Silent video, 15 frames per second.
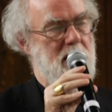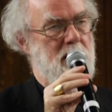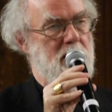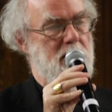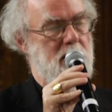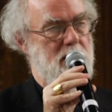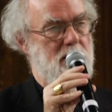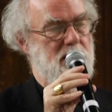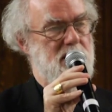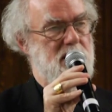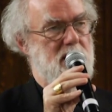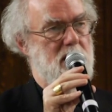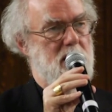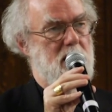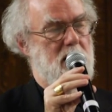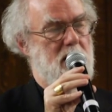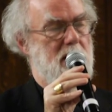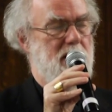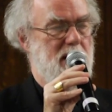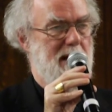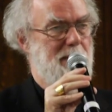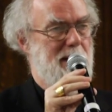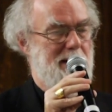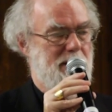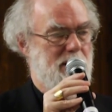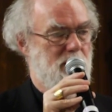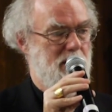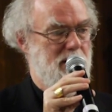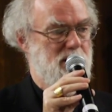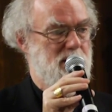in, those, in the Abrahamic
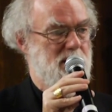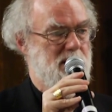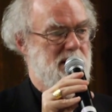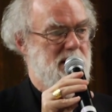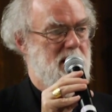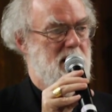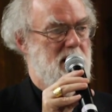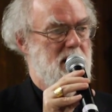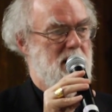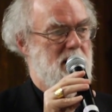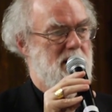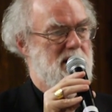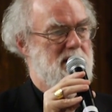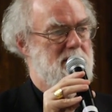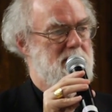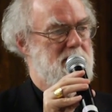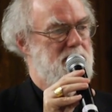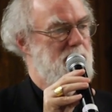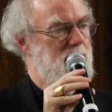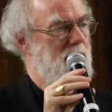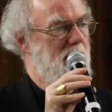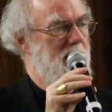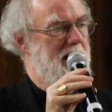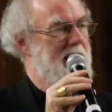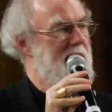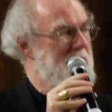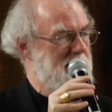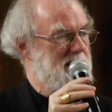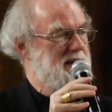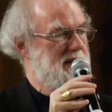religions that pull
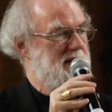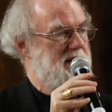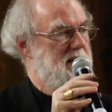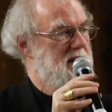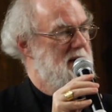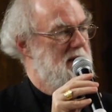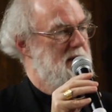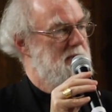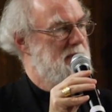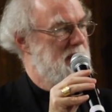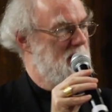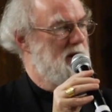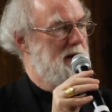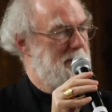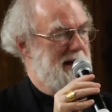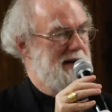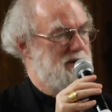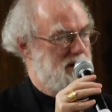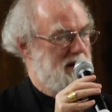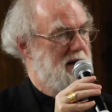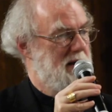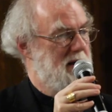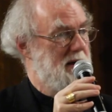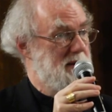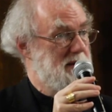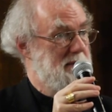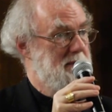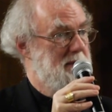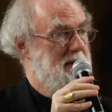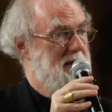against pure patriarchalism